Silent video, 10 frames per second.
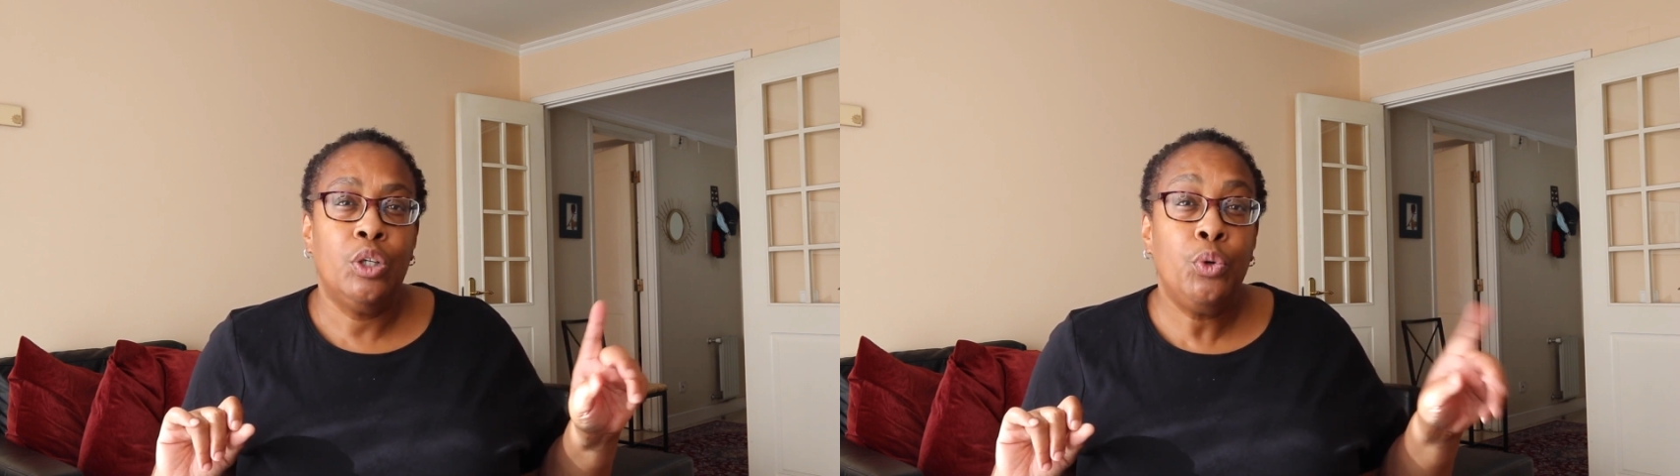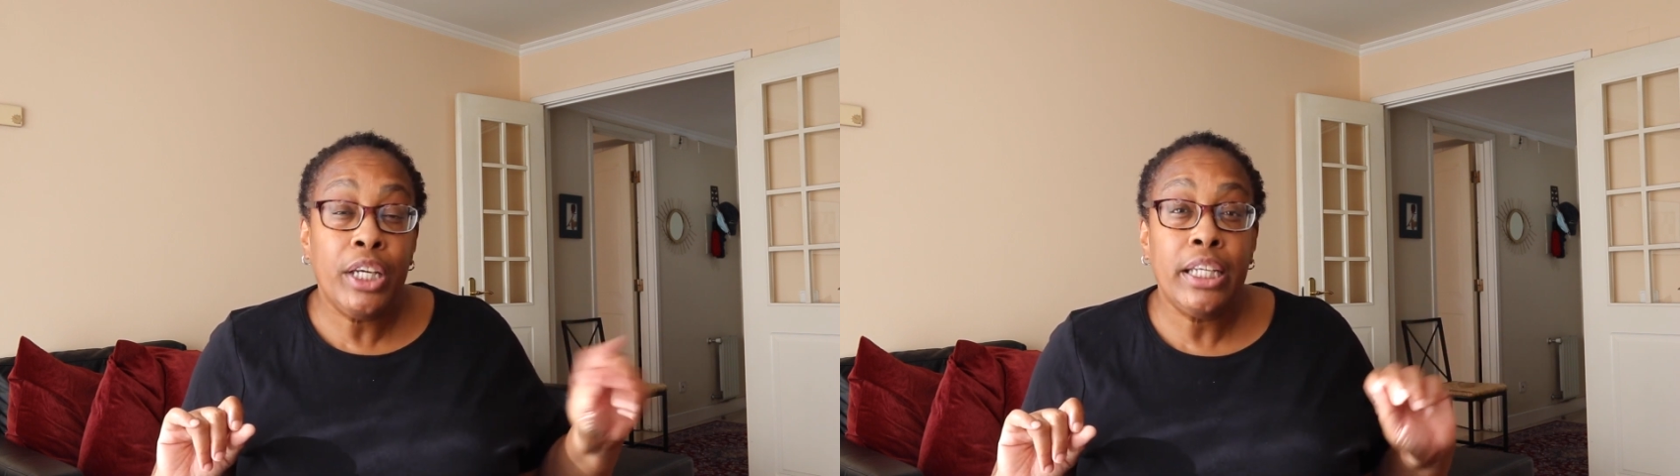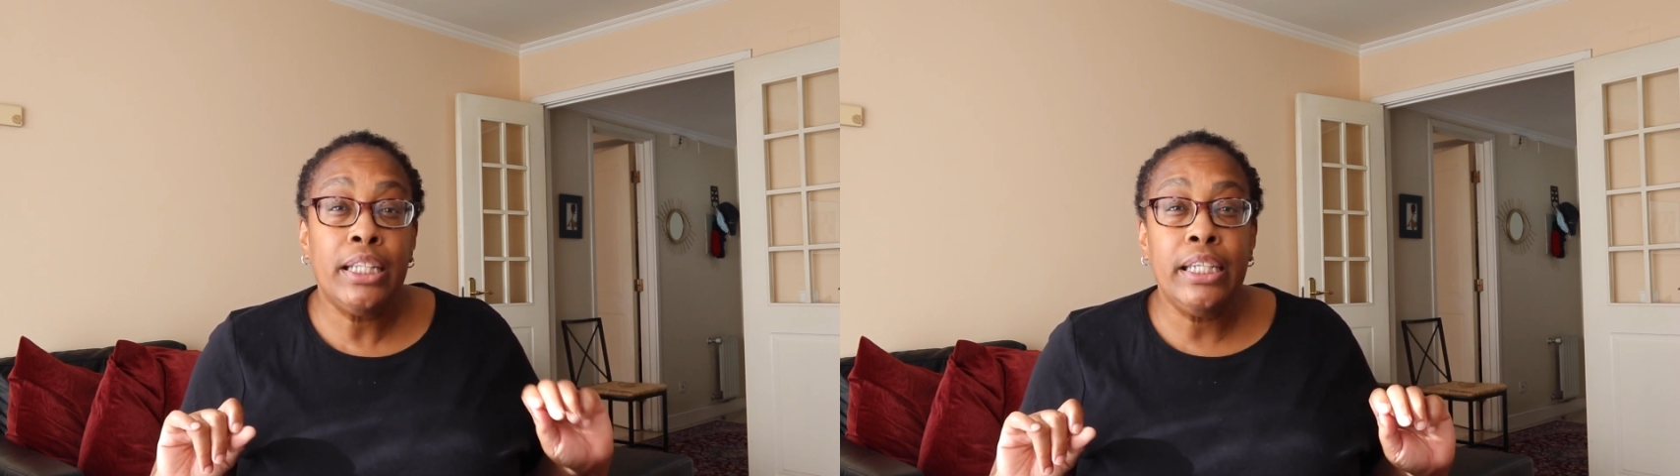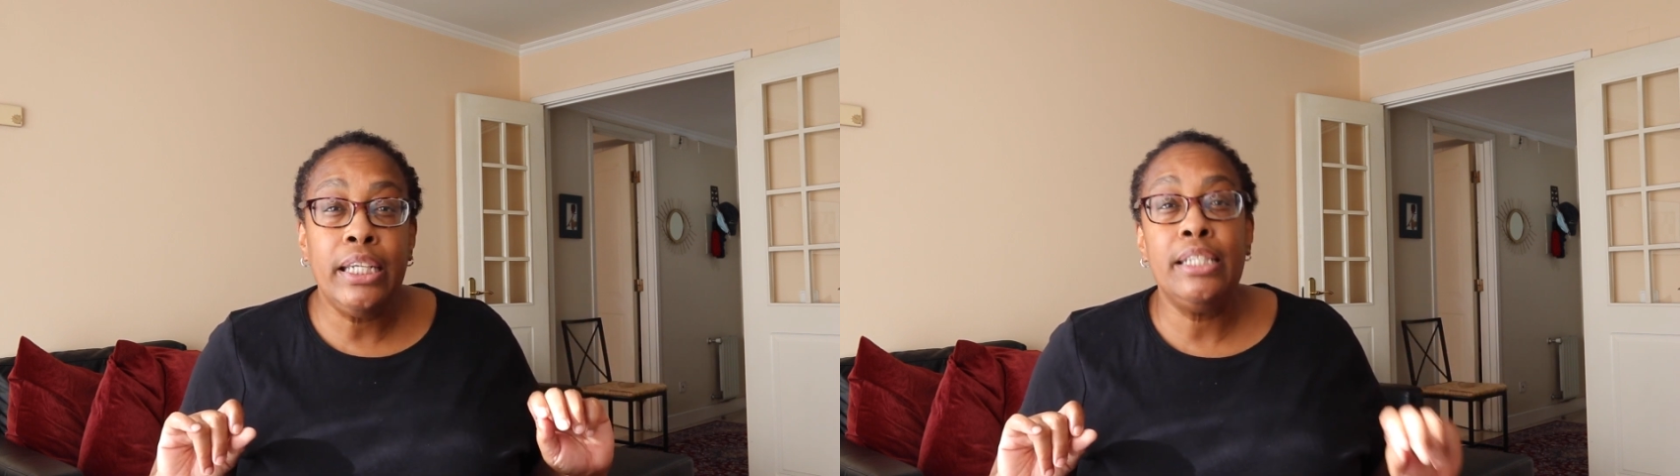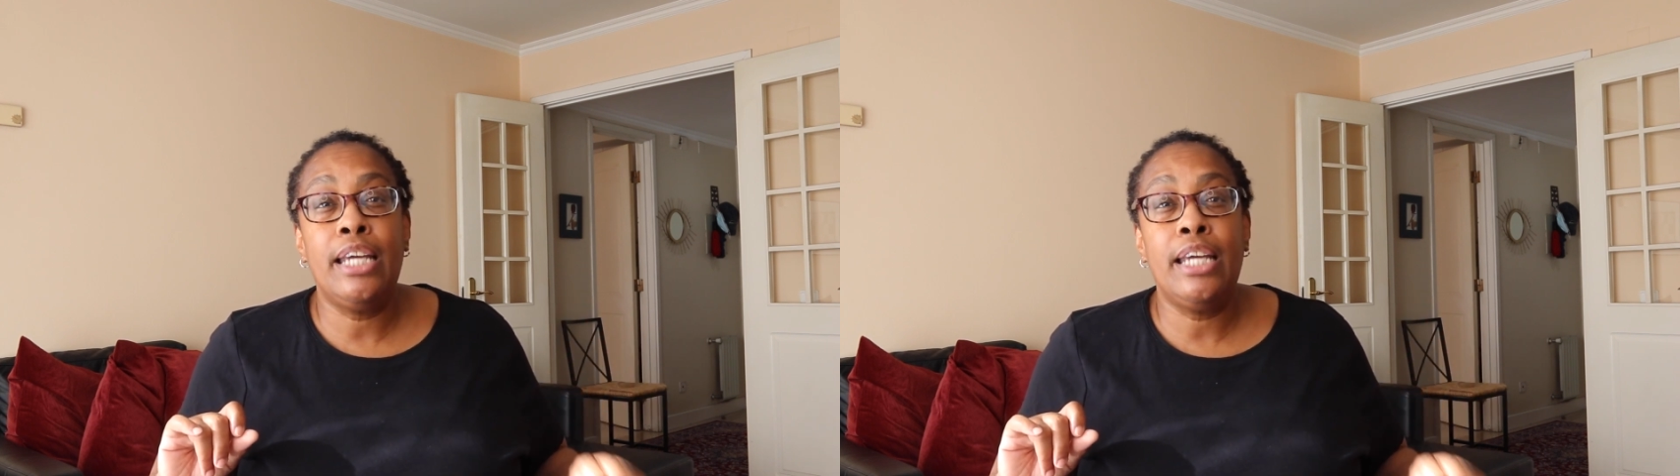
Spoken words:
quickly